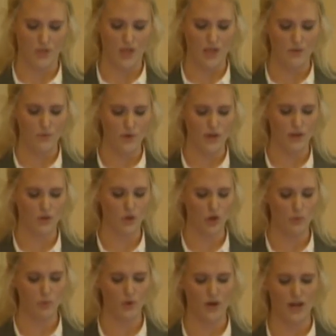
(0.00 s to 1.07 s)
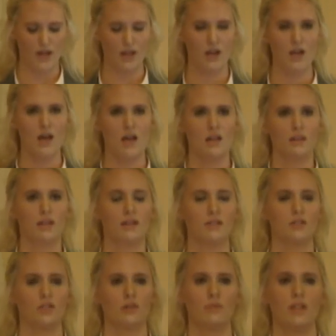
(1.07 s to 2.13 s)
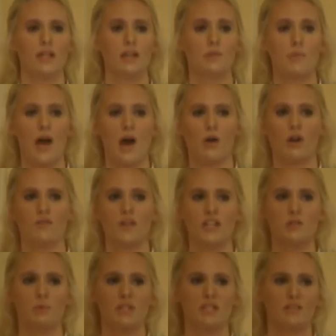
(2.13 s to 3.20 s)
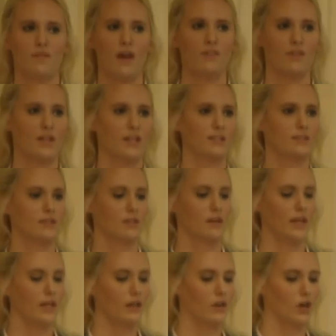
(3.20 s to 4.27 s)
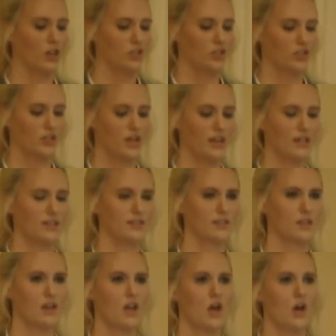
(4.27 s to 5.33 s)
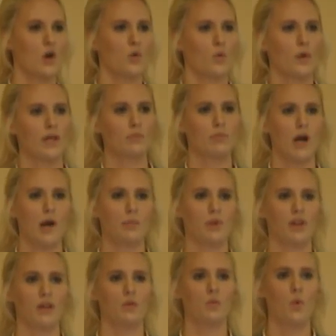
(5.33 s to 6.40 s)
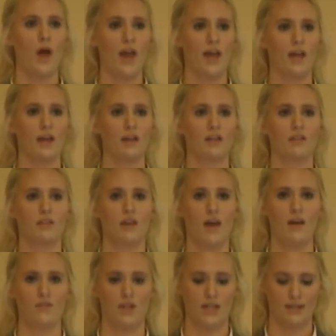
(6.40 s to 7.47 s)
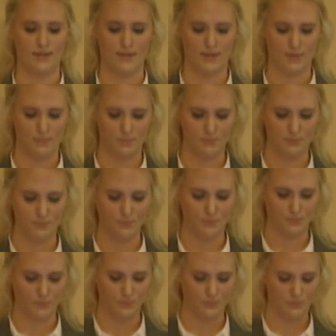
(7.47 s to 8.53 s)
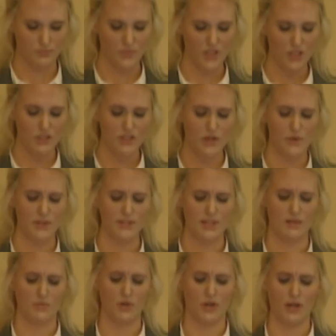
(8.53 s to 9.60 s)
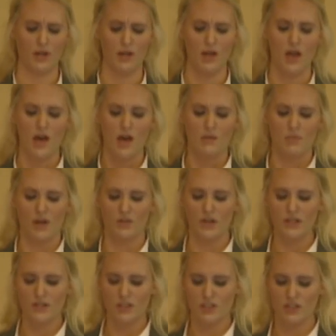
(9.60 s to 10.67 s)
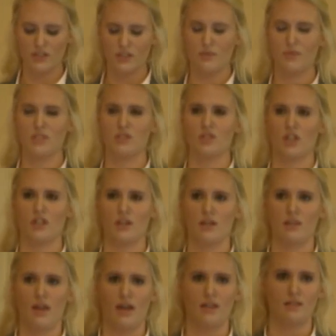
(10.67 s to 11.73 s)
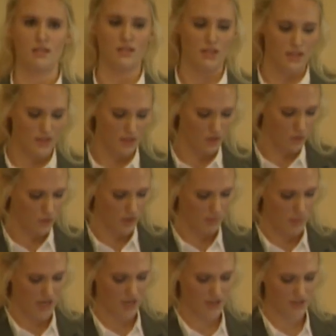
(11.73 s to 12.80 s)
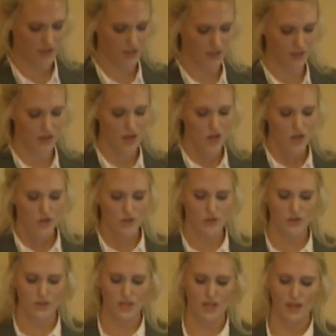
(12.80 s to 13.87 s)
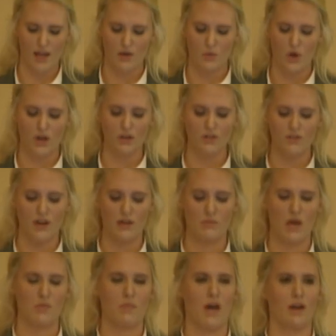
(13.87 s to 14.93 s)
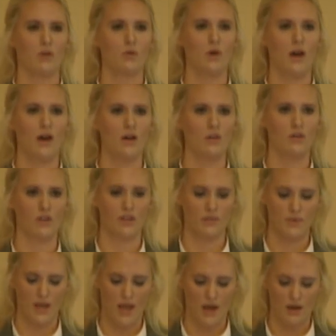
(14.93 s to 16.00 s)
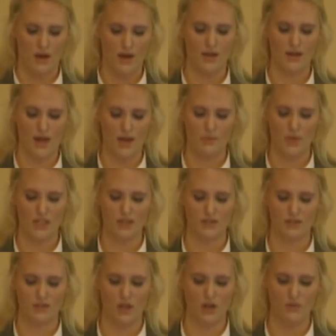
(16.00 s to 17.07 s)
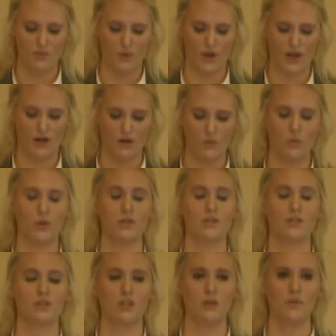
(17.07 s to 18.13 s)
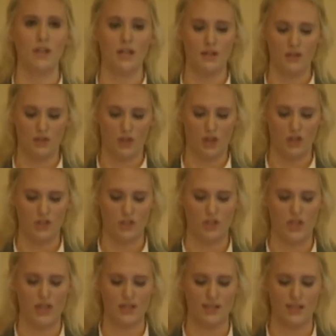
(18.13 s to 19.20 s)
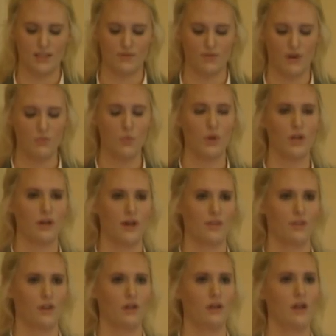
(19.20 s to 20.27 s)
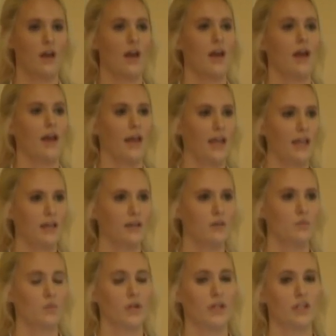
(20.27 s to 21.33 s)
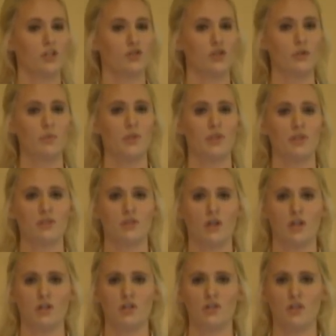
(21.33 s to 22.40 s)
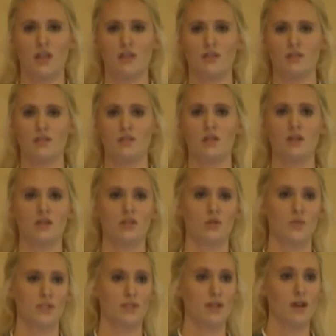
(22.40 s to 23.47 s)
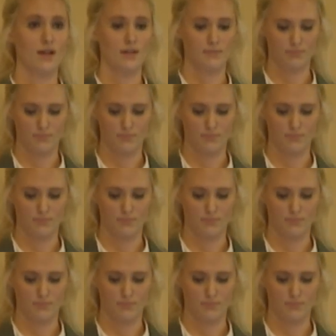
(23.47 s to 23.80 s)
If we incorporate the discriminating power of each piece of evidence, like a cartridge case, we can properly weigh the evidence. So in summary, my research has demonstrated that a statistical comparison using a well-defined mathematical algorithm in IBIS software will discriminate the cartridge cases from one another, and we can attribute these cartridge cases to its gun.